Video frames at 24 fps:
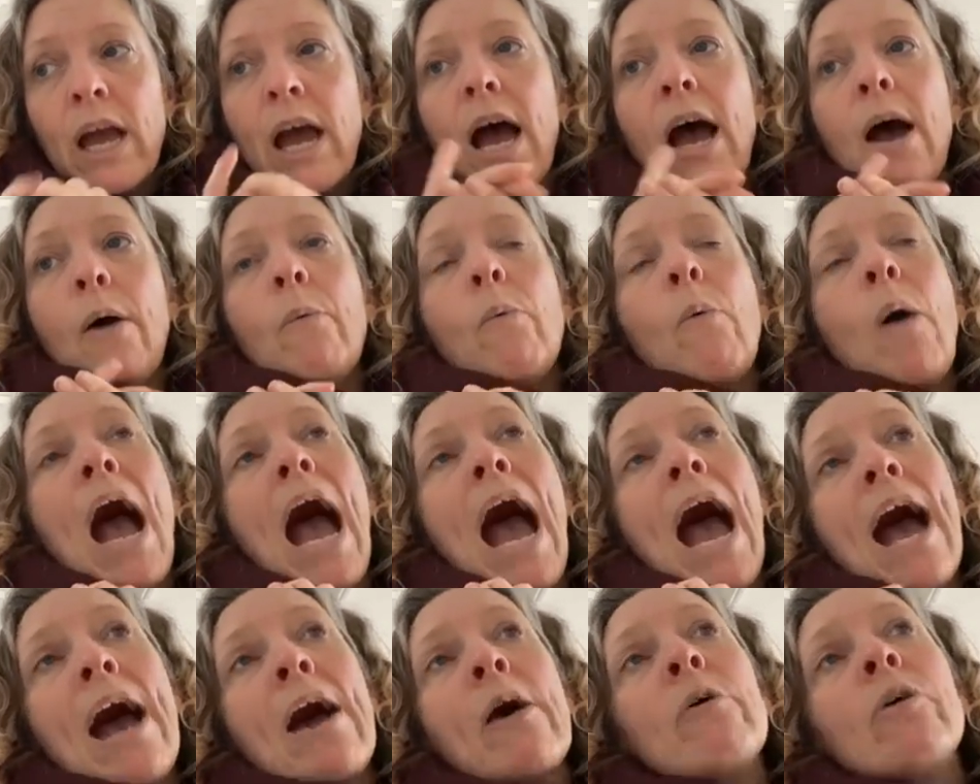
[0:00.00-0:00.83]
And
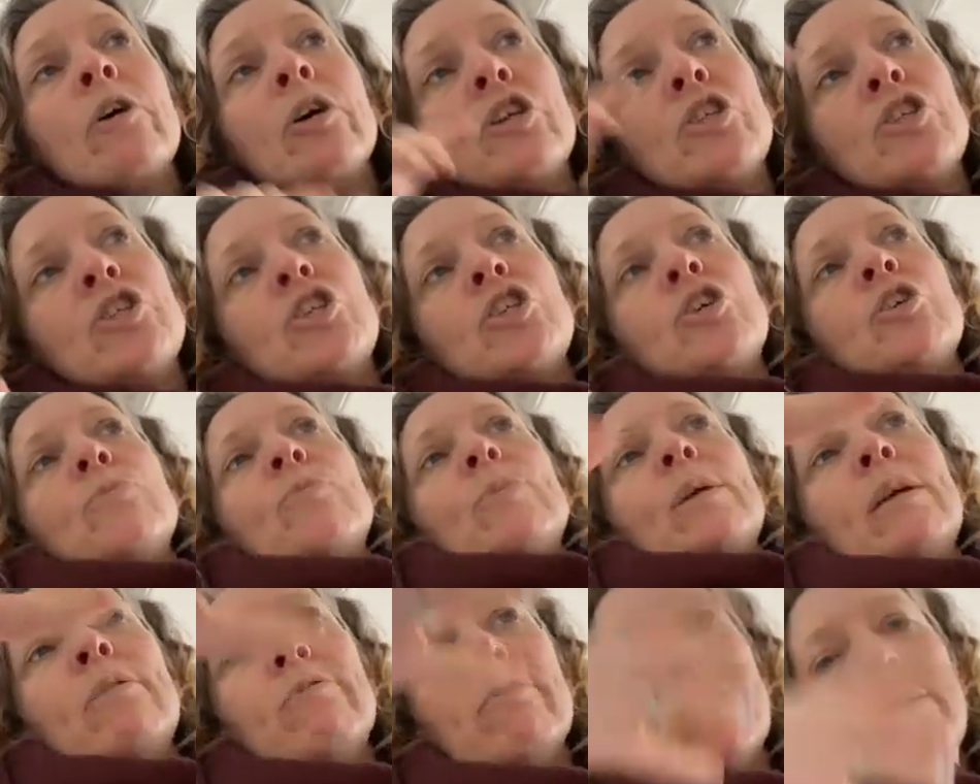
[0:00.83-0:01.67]
how could you
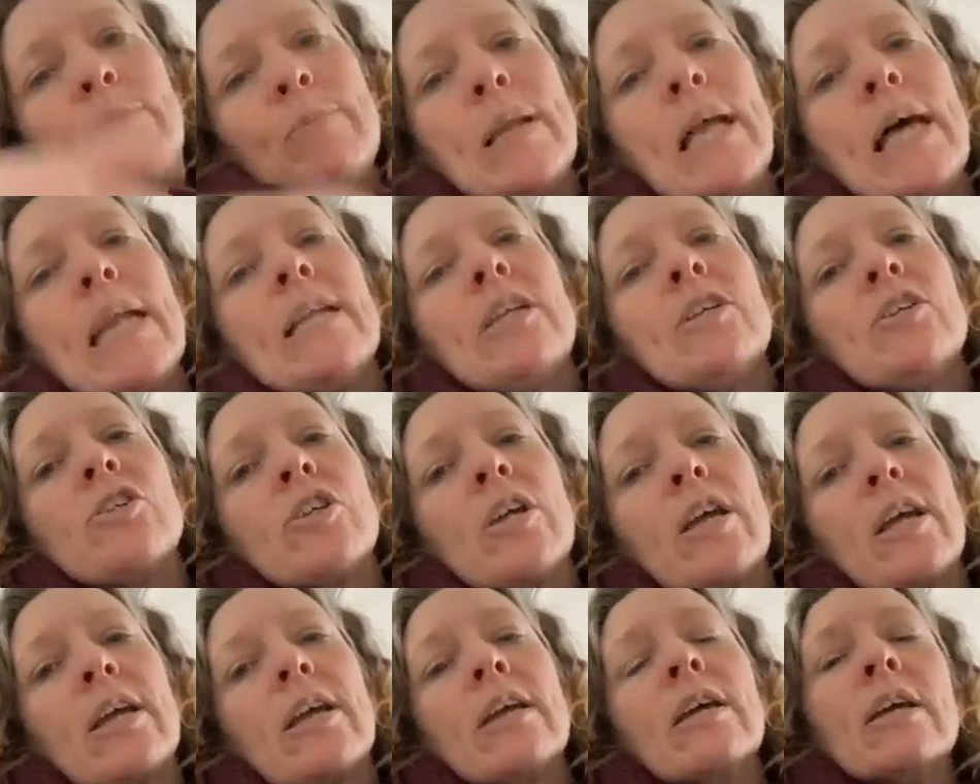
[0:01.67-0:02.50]
be
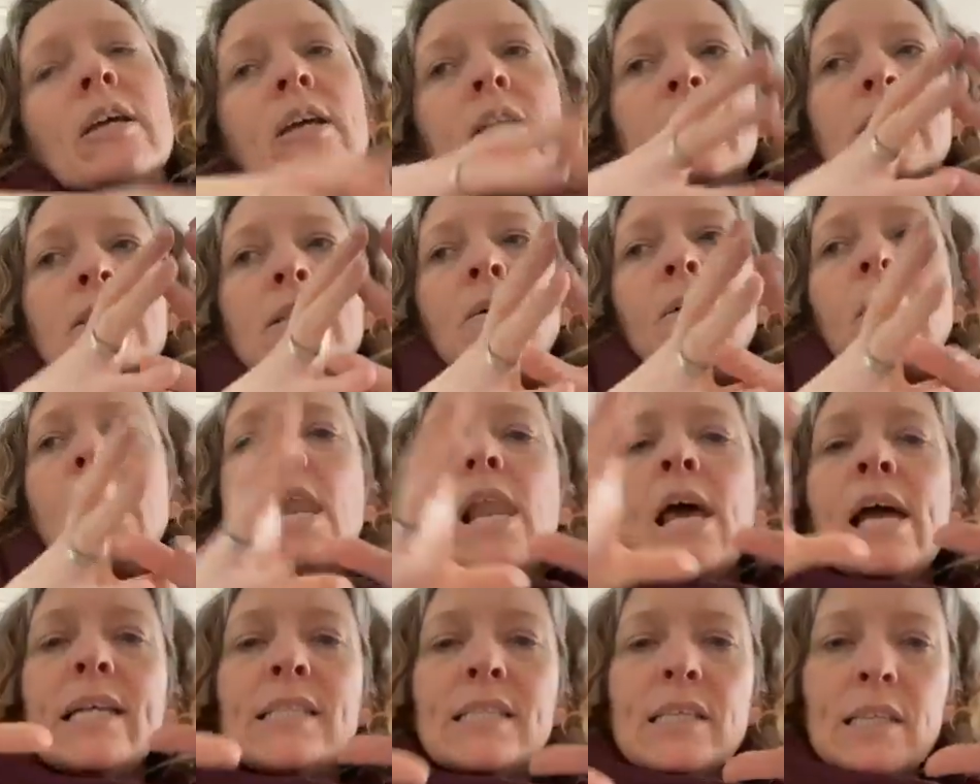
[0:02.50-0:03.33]
replenishing? So I
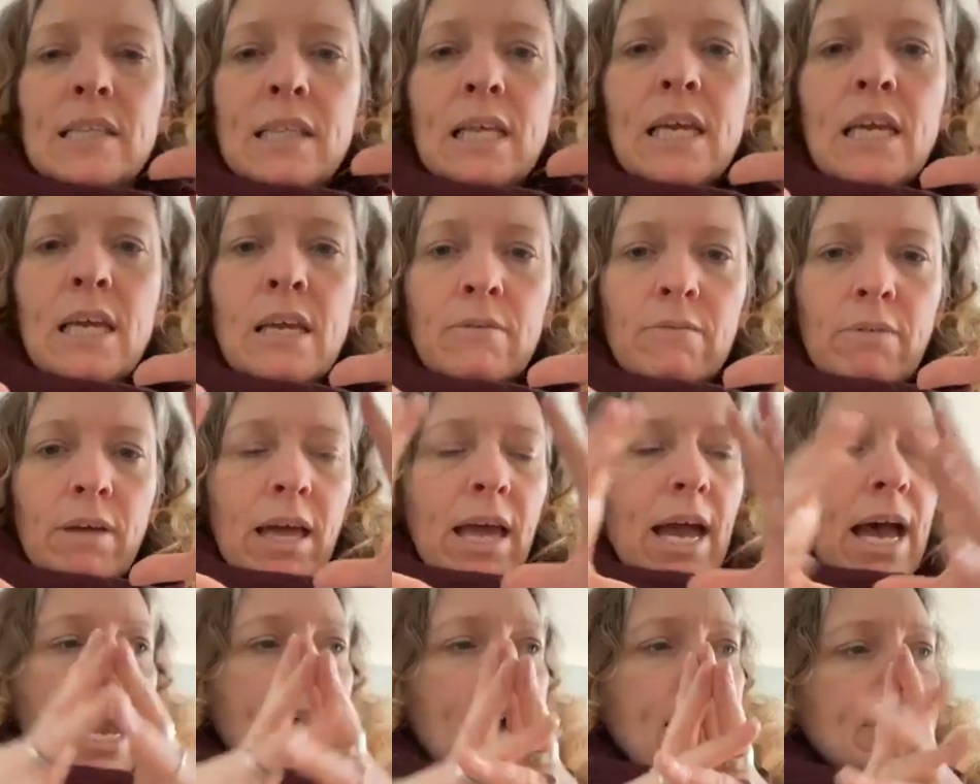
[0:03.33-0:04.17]
like to think of it
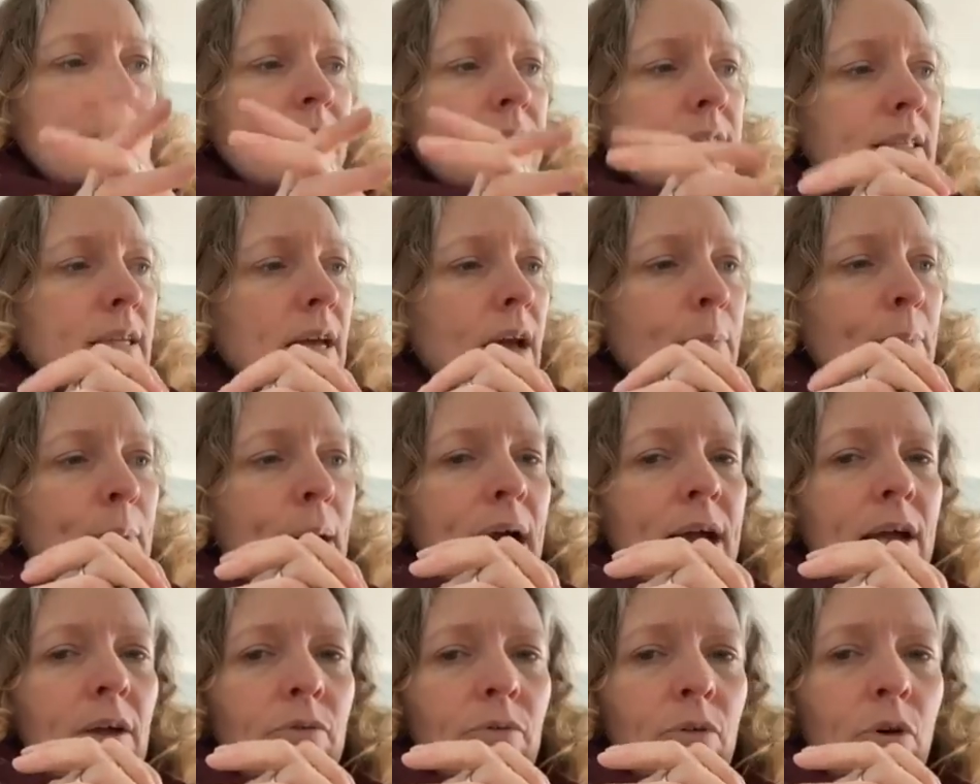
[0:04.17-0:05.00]
as a
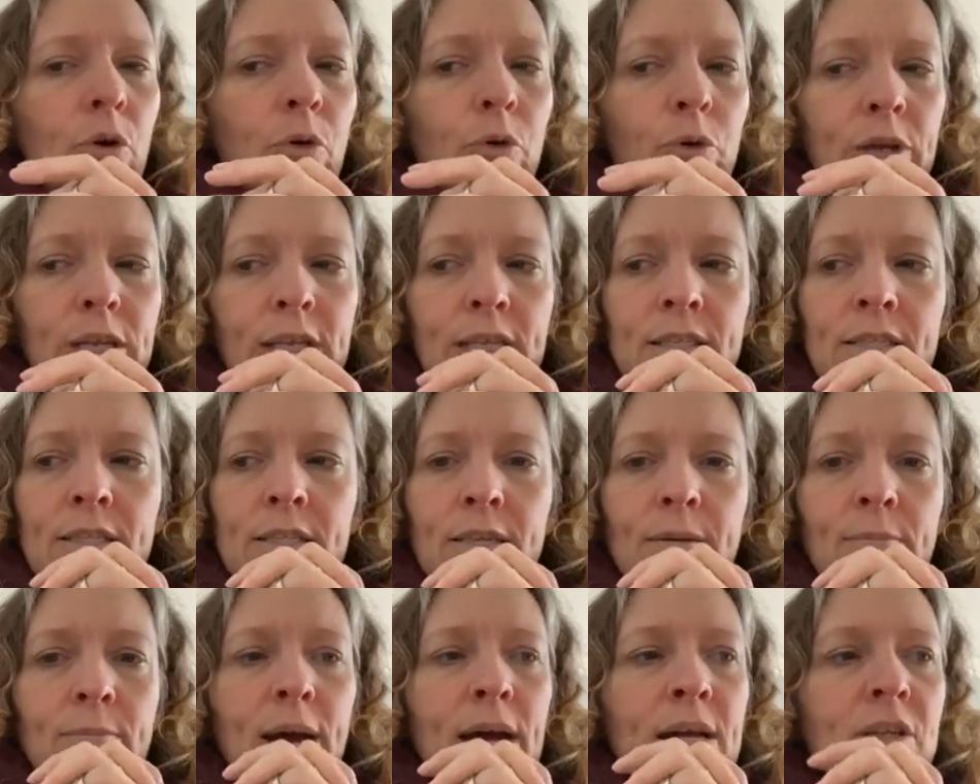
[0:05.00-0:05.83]
bag of coins.
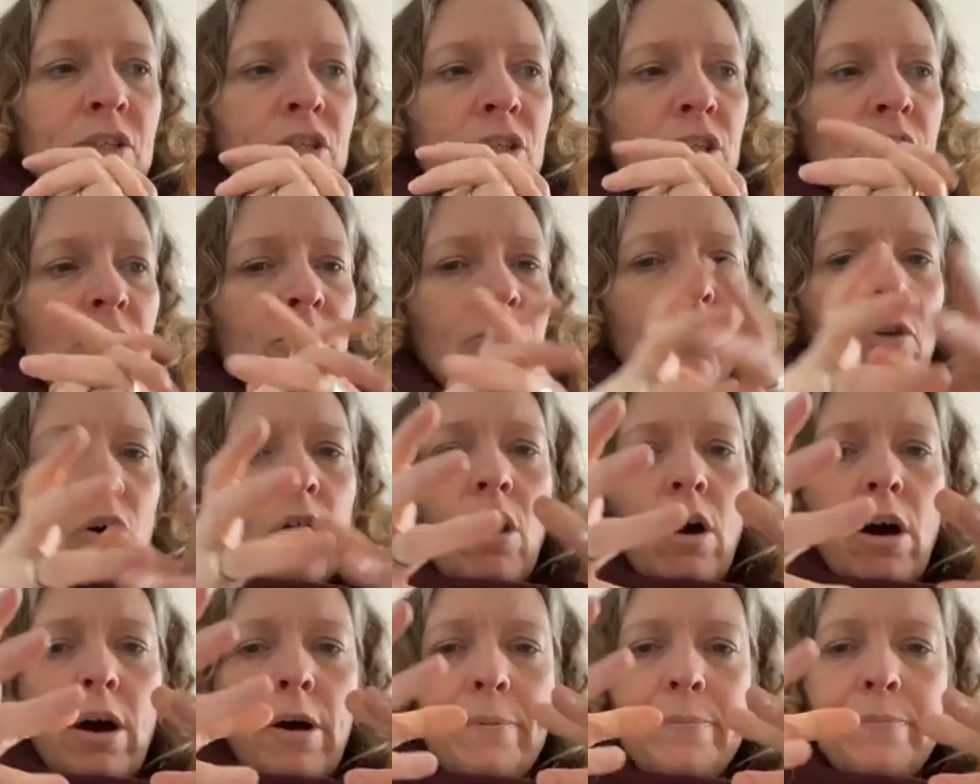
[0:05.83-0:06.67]
Imagine you've
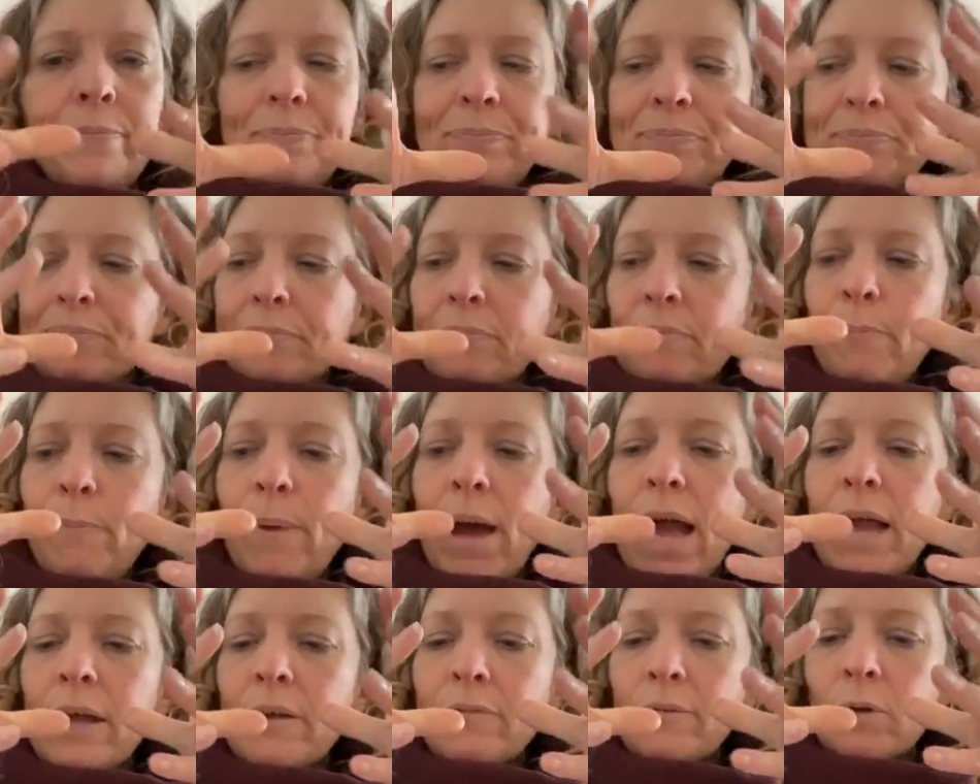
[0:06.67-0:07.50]
got a
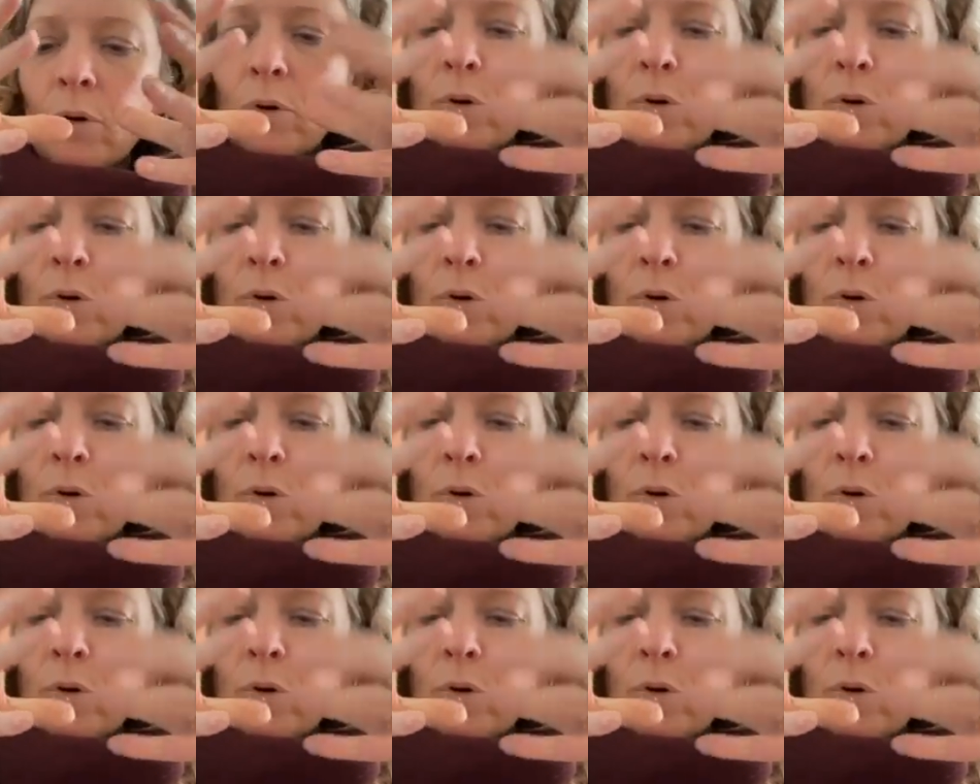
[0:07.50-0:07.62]
bag of